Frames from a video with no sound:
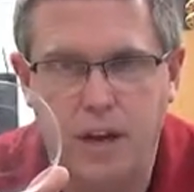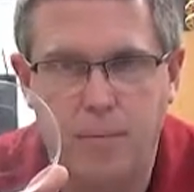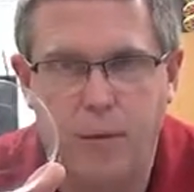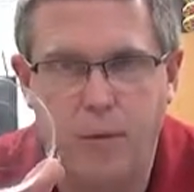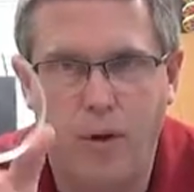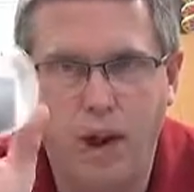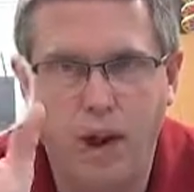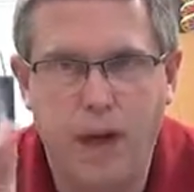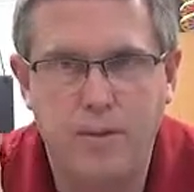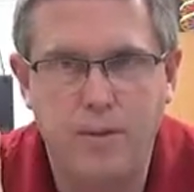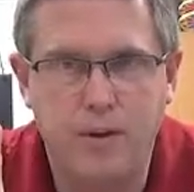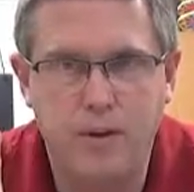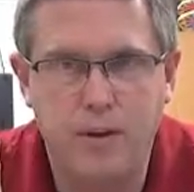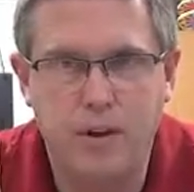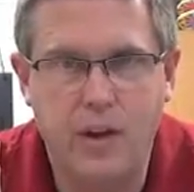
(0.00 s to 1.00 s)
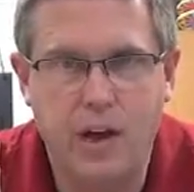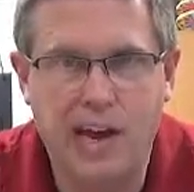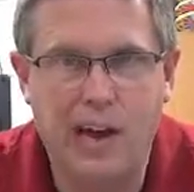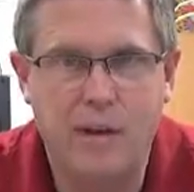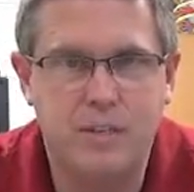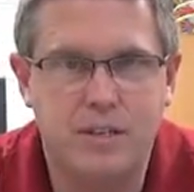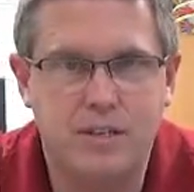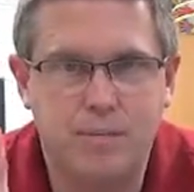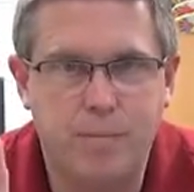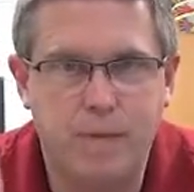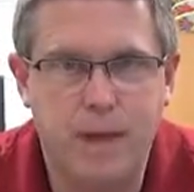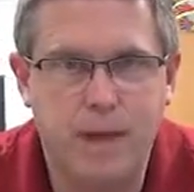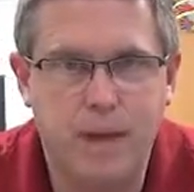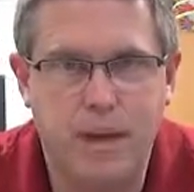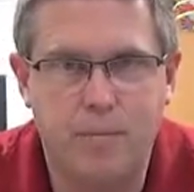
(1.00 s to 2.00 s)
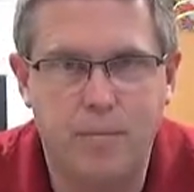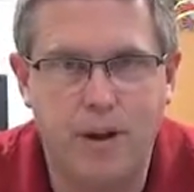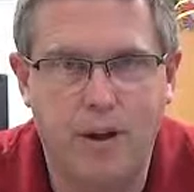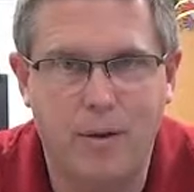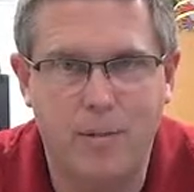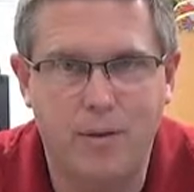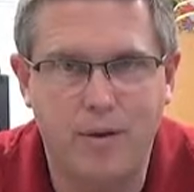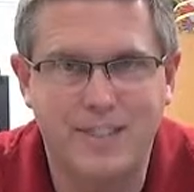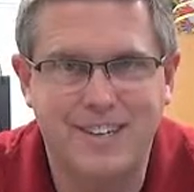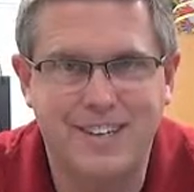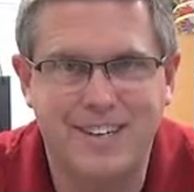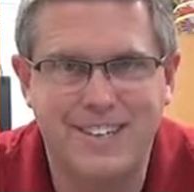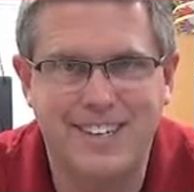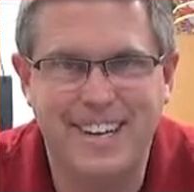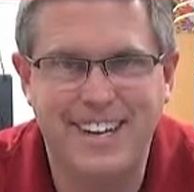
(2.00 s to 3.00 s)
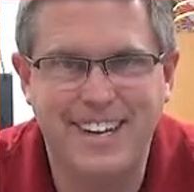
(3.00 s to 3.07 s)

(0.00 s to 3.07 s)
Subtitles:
But what I'm doing, I'm just making up numbers because